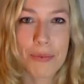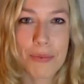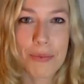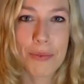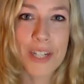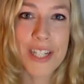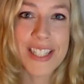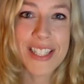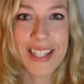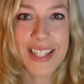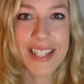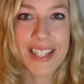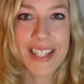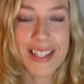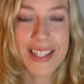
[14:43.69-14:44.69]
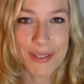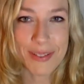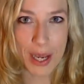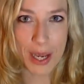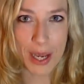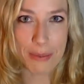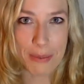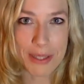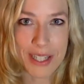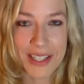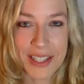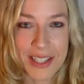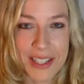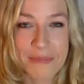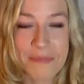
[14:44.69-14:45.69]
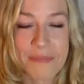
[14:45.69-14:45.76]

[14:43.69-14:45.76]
recycling this vocabulary.